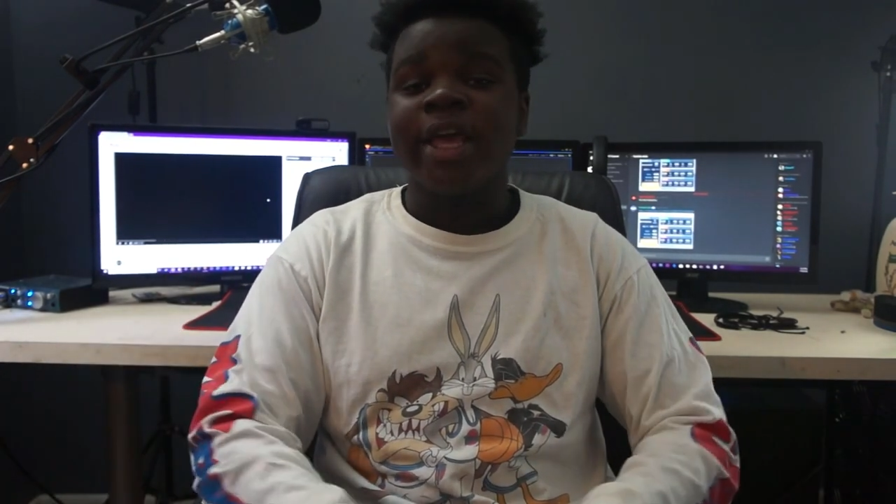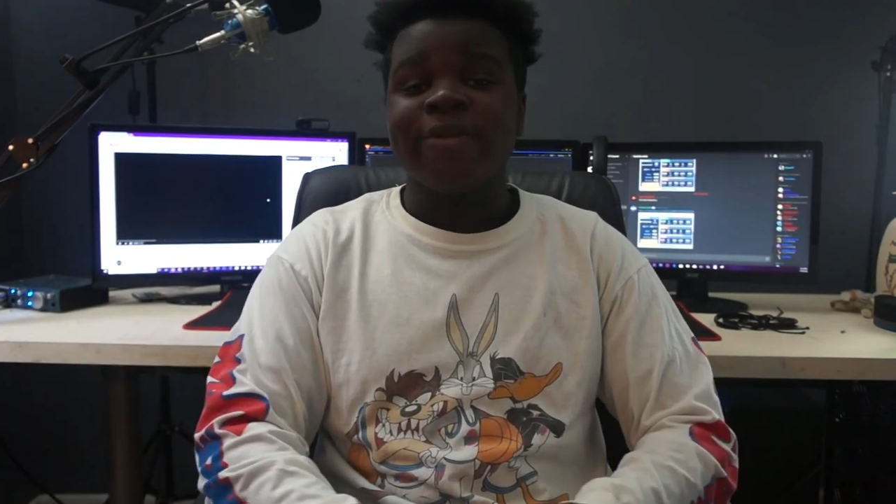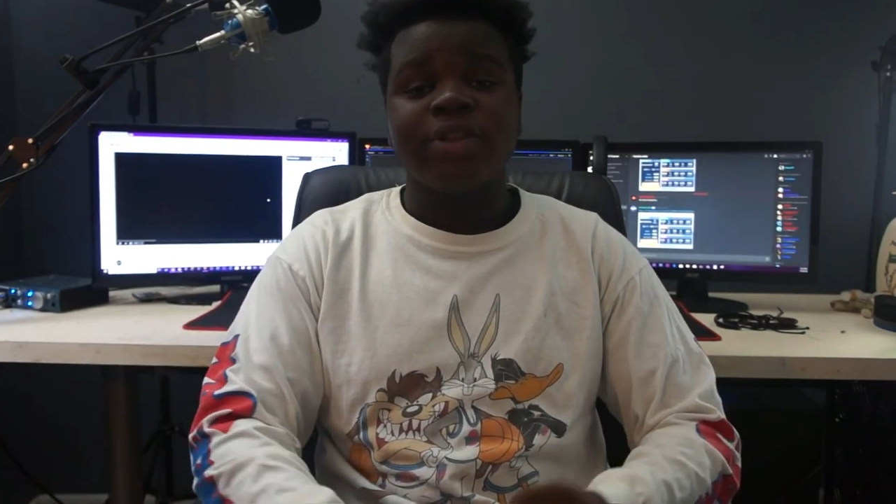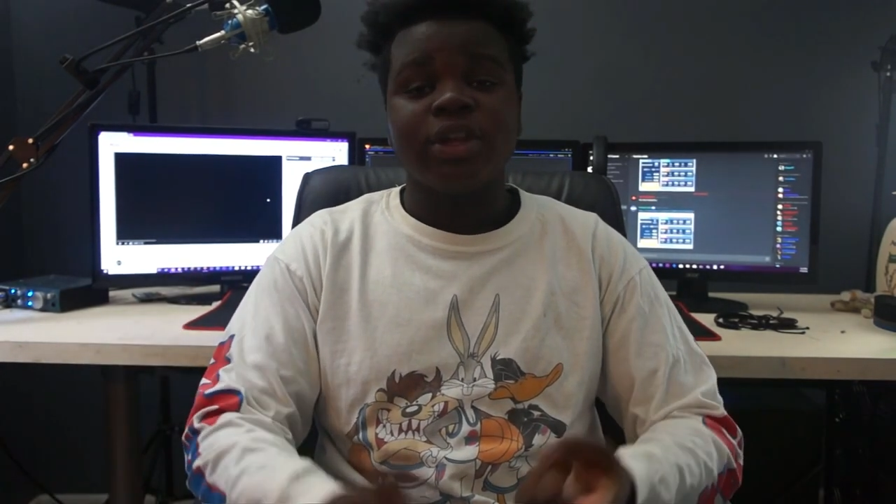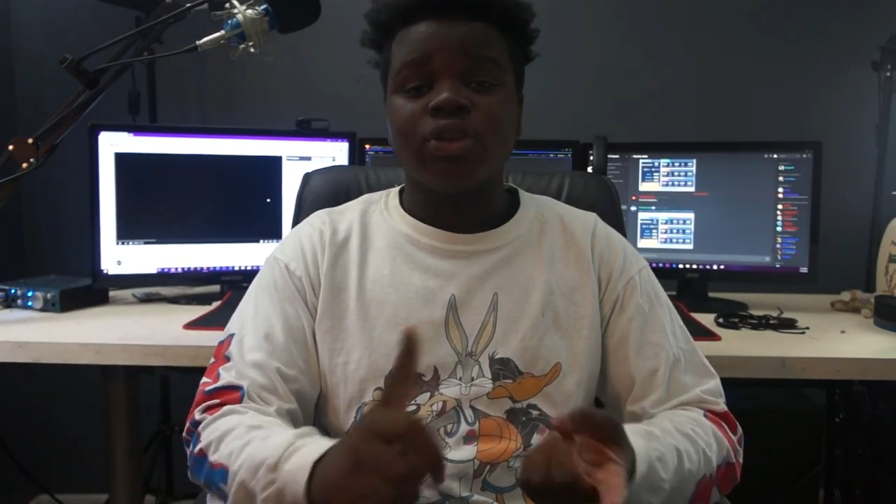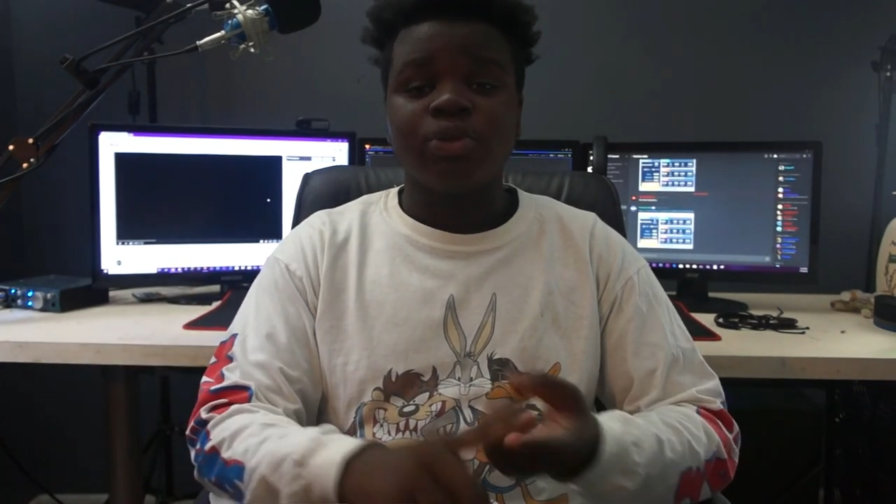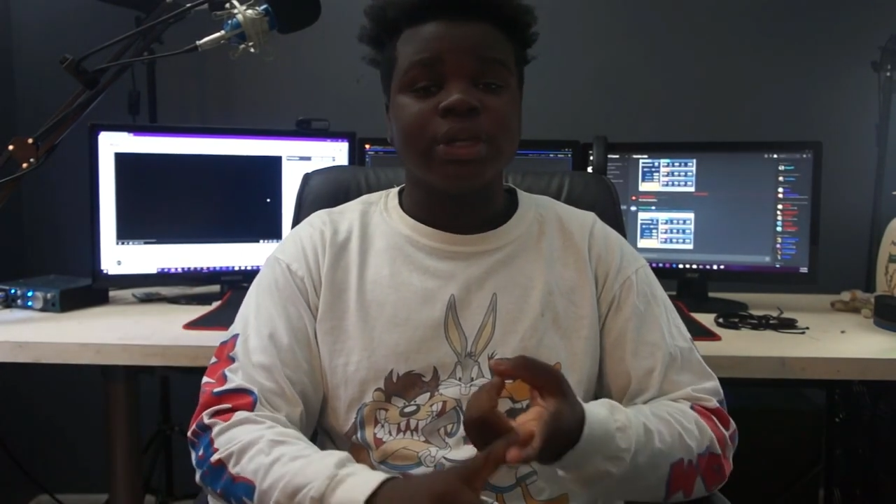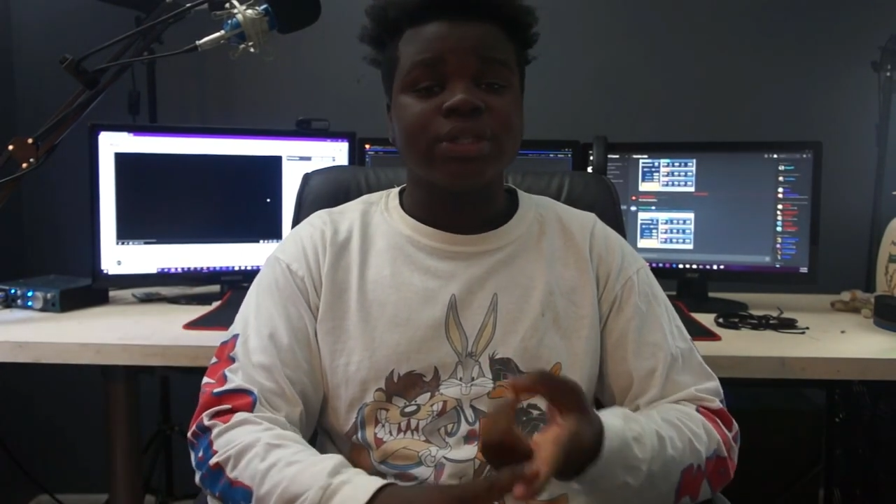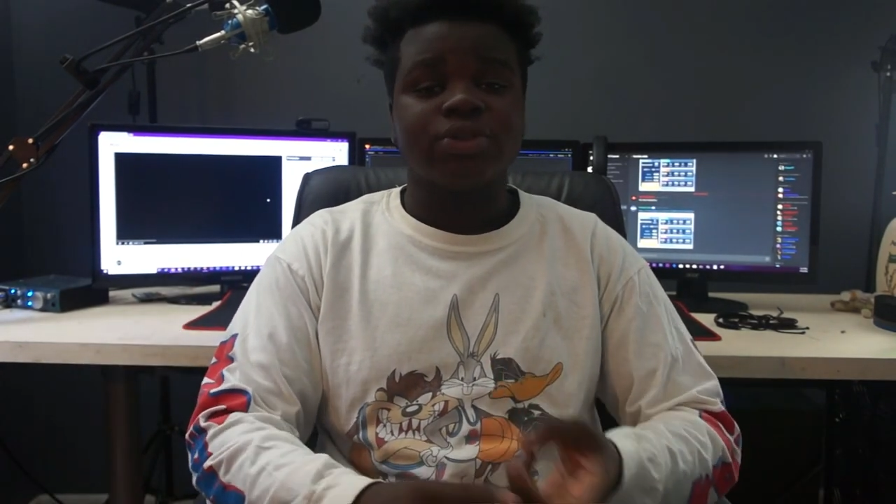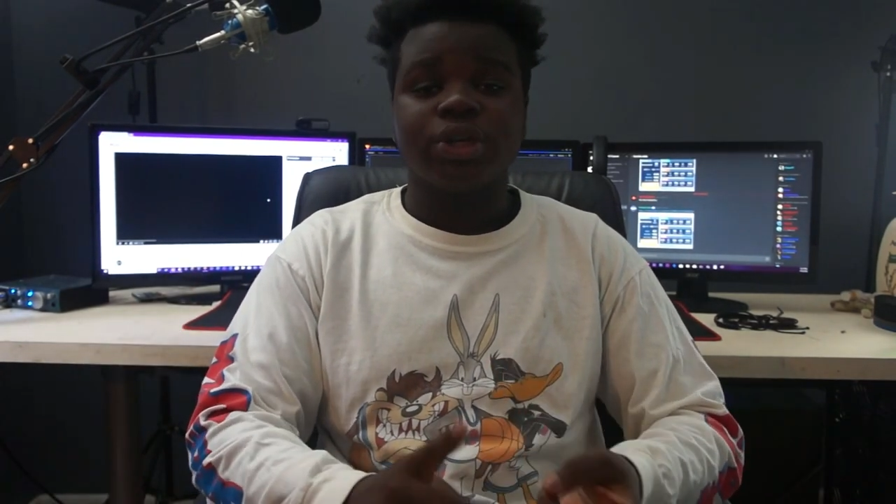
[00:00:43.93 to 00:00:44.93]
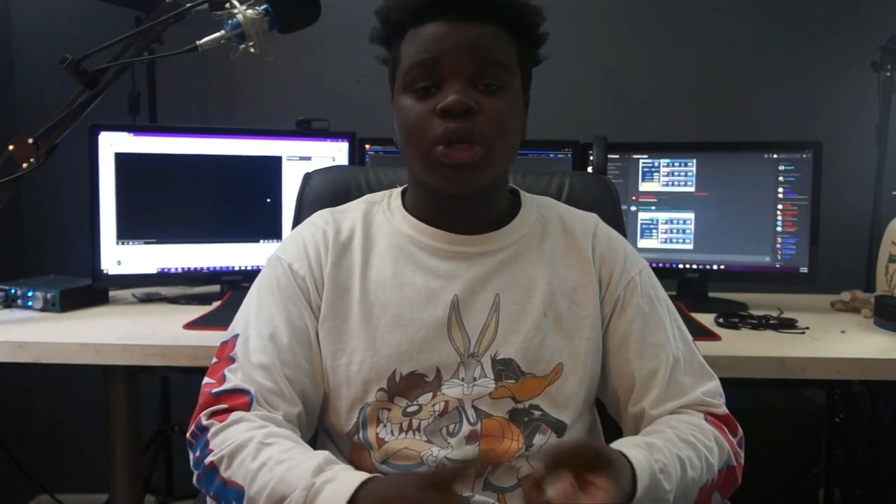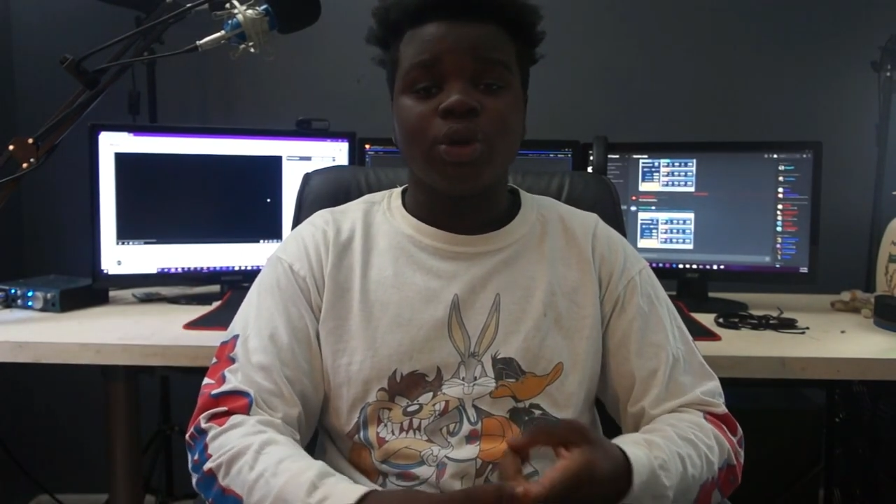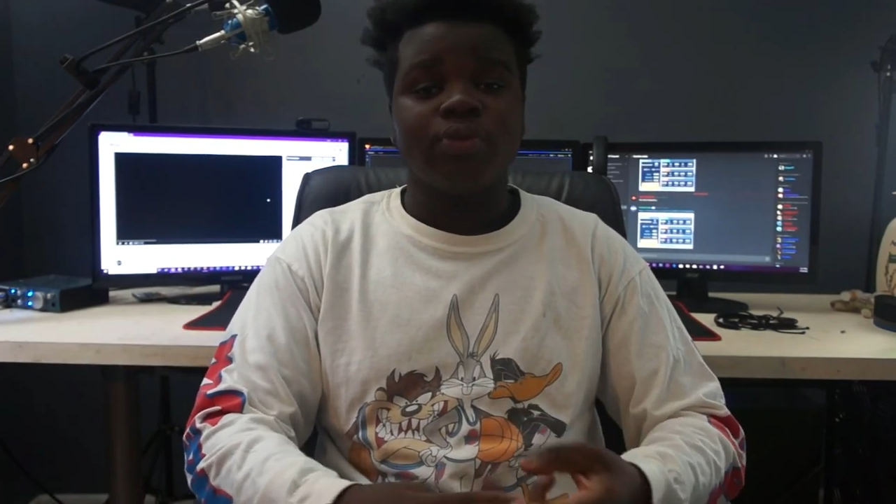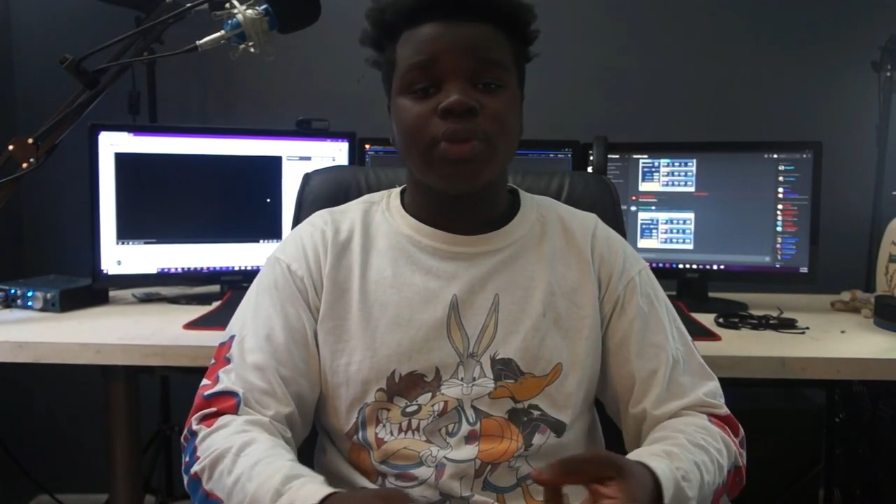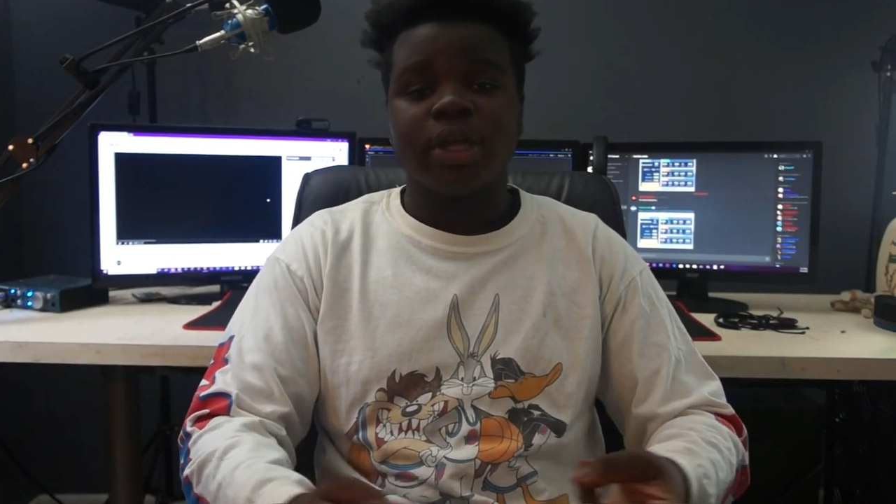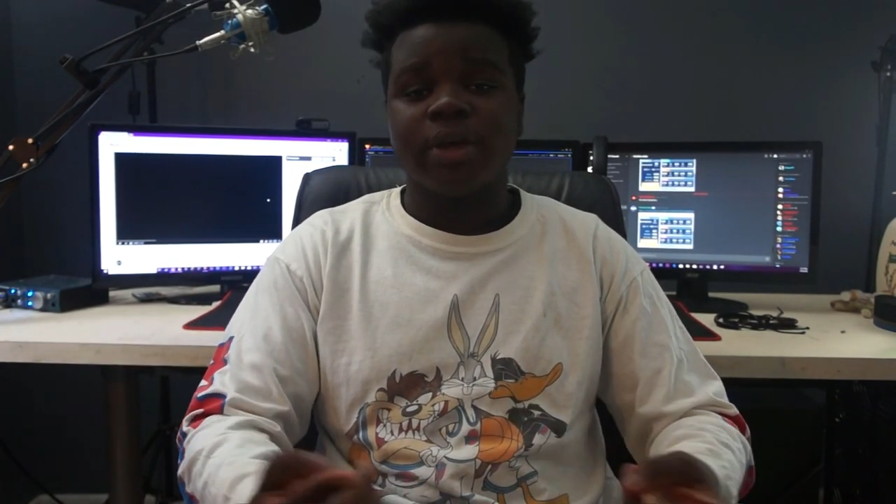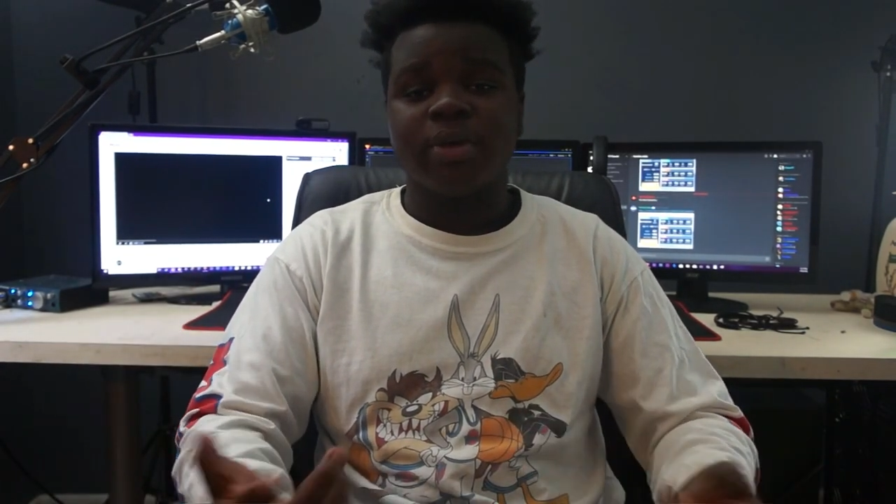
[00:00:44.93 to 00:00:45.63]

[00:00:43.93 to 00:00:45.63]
If you need green screen overlay,